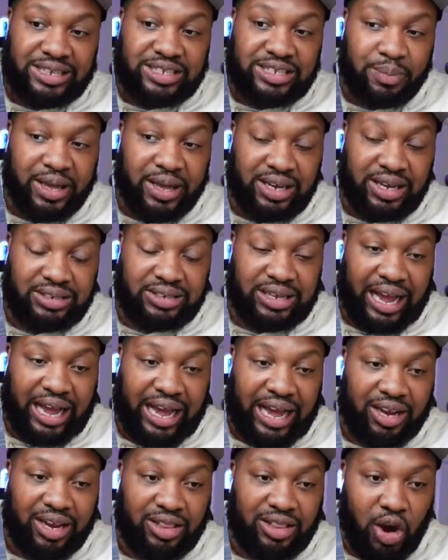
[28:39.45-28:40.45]
to me because I
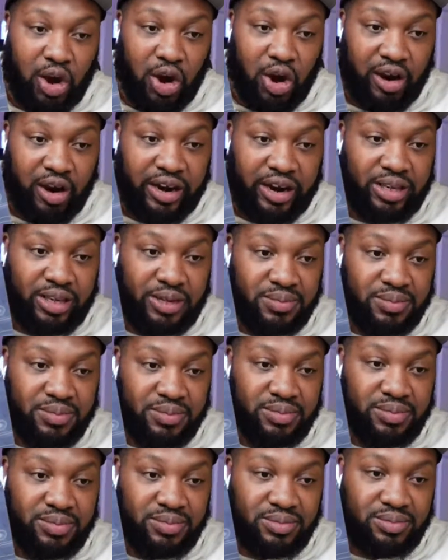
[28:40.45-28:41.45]
got authority.
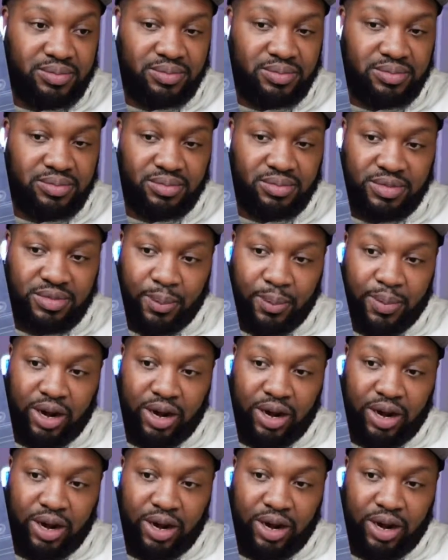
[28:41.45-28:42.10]
I'm an